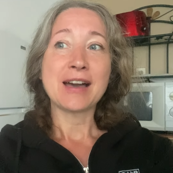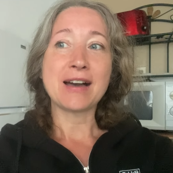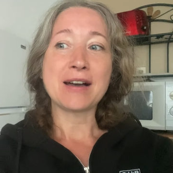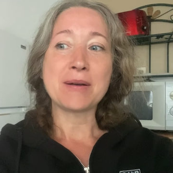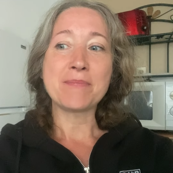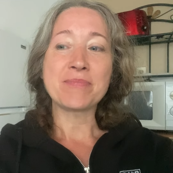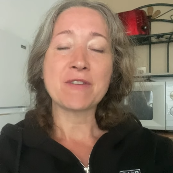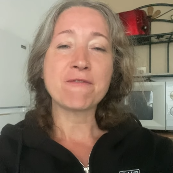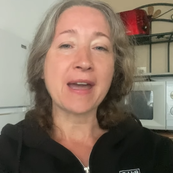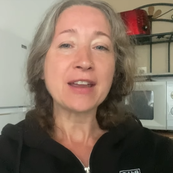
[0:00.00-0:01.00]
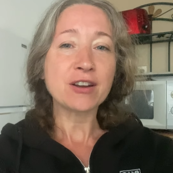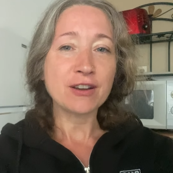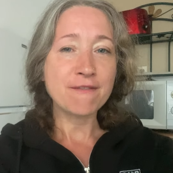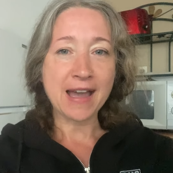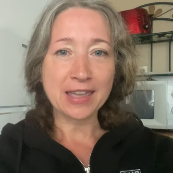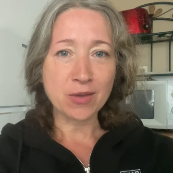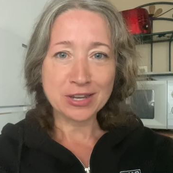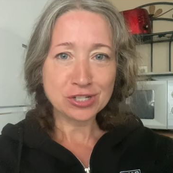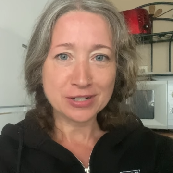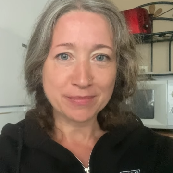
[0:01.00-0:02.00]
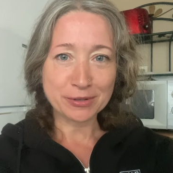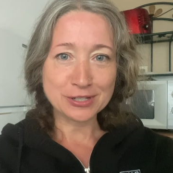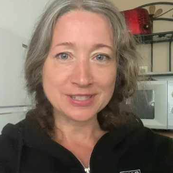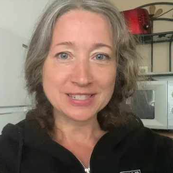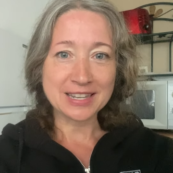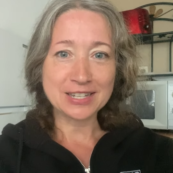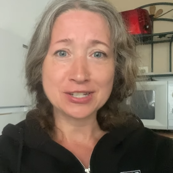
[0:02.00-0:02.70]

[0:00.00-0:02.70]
um, fire evacuation emergency.